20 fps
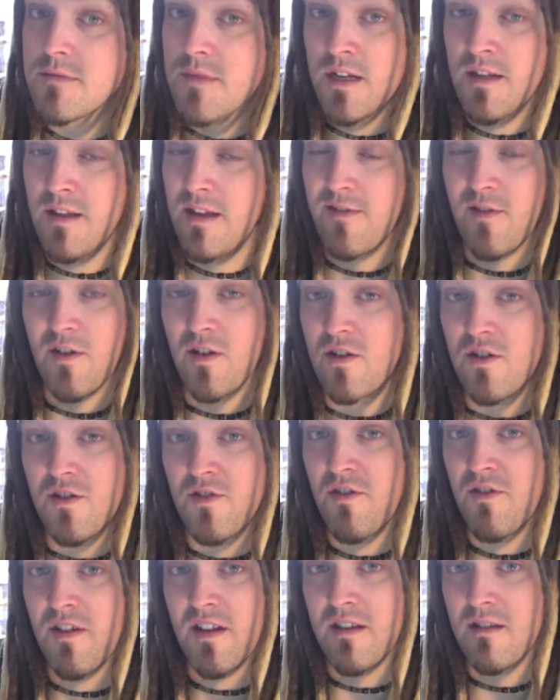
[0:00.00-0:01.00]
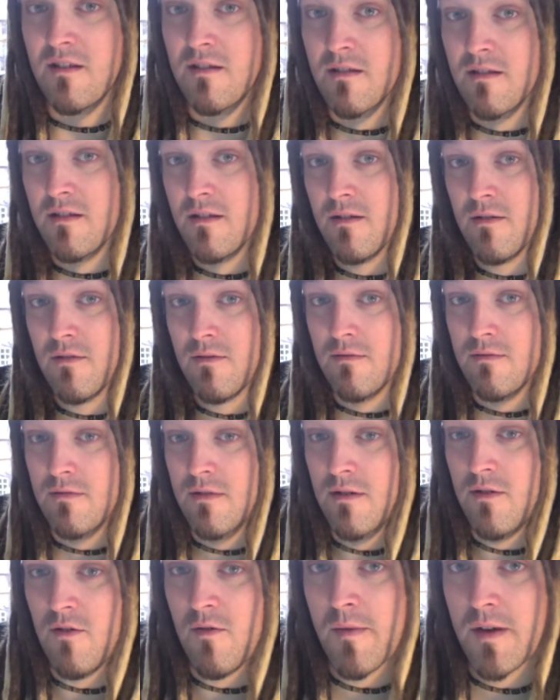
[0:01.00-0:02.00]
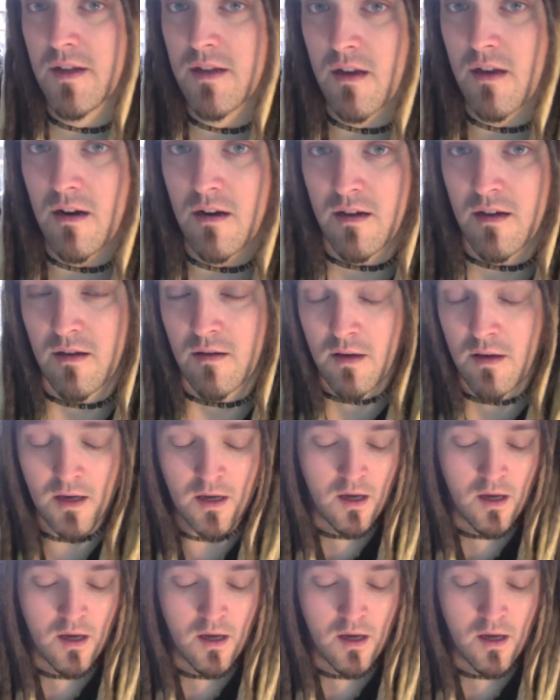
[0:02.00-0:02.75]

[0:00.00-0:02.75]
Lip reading: And they've got good dreads, so who am I to argue?